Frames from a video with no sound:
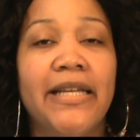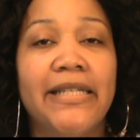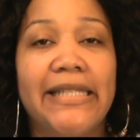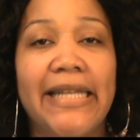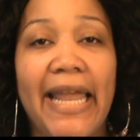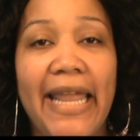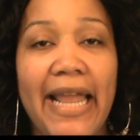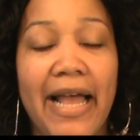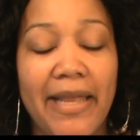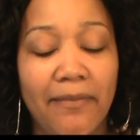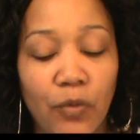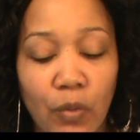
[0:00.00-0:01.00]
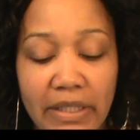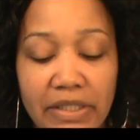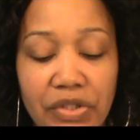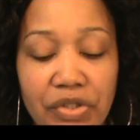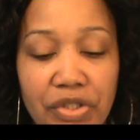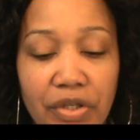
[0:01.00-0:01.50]
Today I'm going
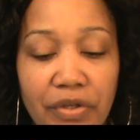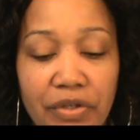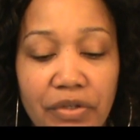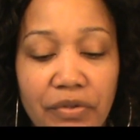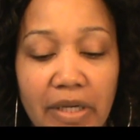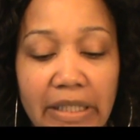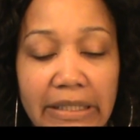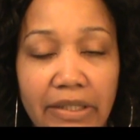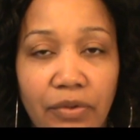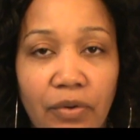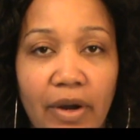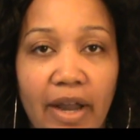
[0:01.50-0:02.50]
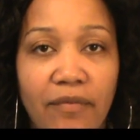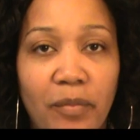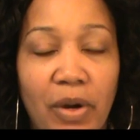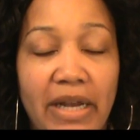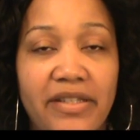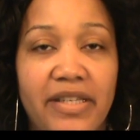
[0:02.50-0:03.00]
to show you a little craft
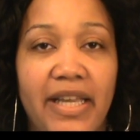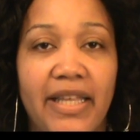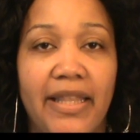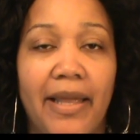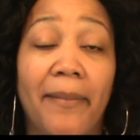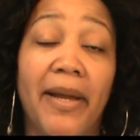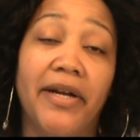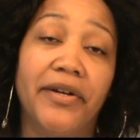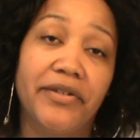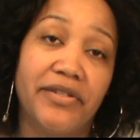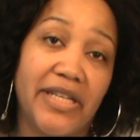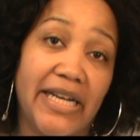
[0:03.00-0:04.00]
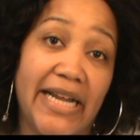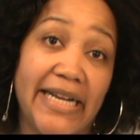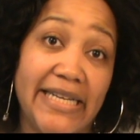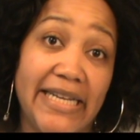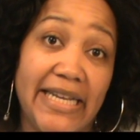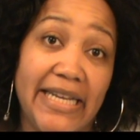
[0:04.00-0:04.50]
project that my girls and I
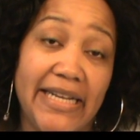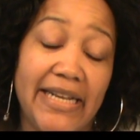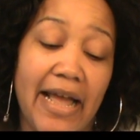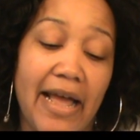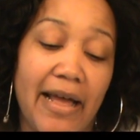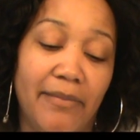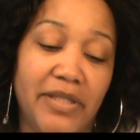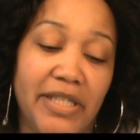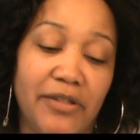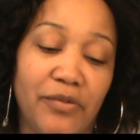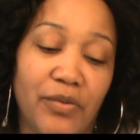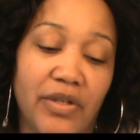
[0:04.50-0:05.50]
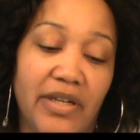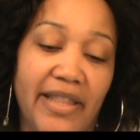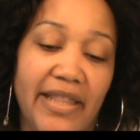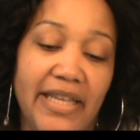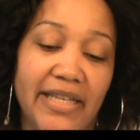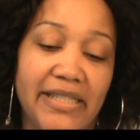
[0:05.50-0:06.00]
did since we're
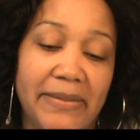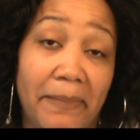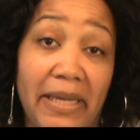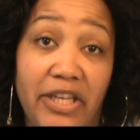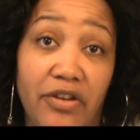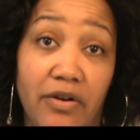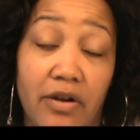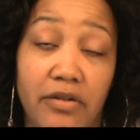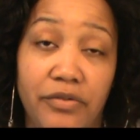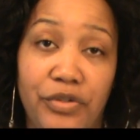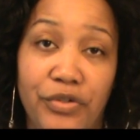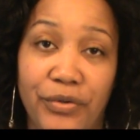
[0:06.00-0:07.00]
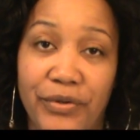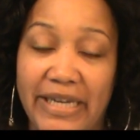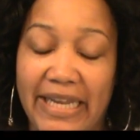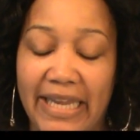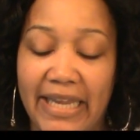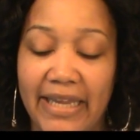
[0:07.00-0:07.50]
on this make your own jewelry
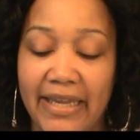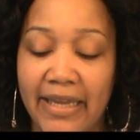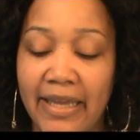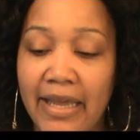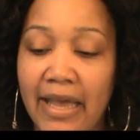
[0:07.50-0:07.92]
kick.